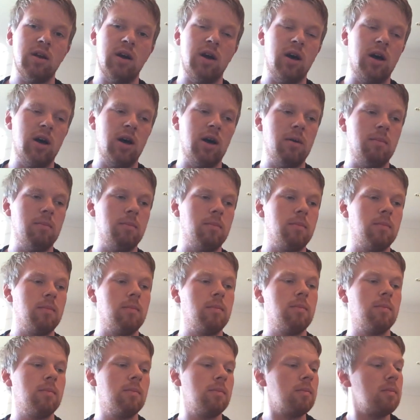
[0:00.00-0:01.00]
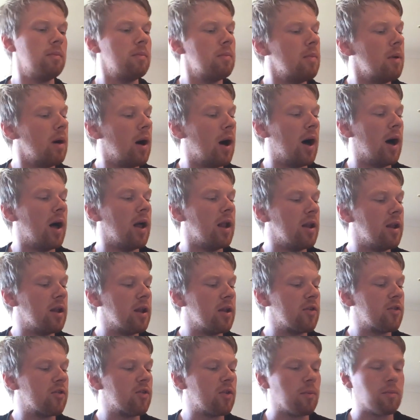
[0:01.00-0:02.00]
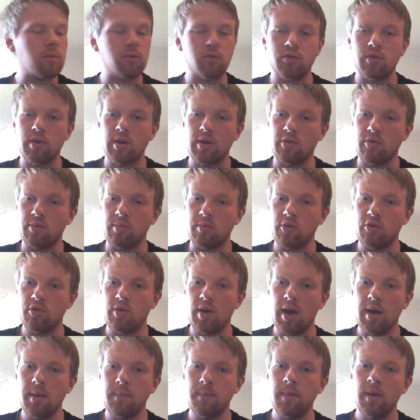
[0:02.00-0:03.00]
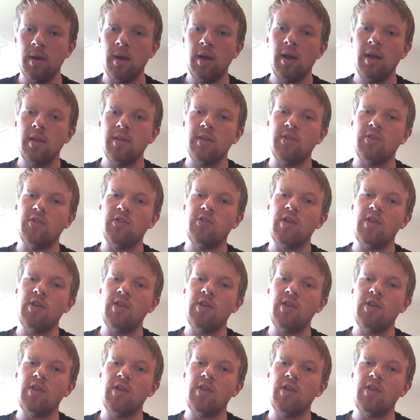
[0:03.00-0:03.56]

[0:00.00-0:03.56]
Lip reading: and it stops your strings from straying. This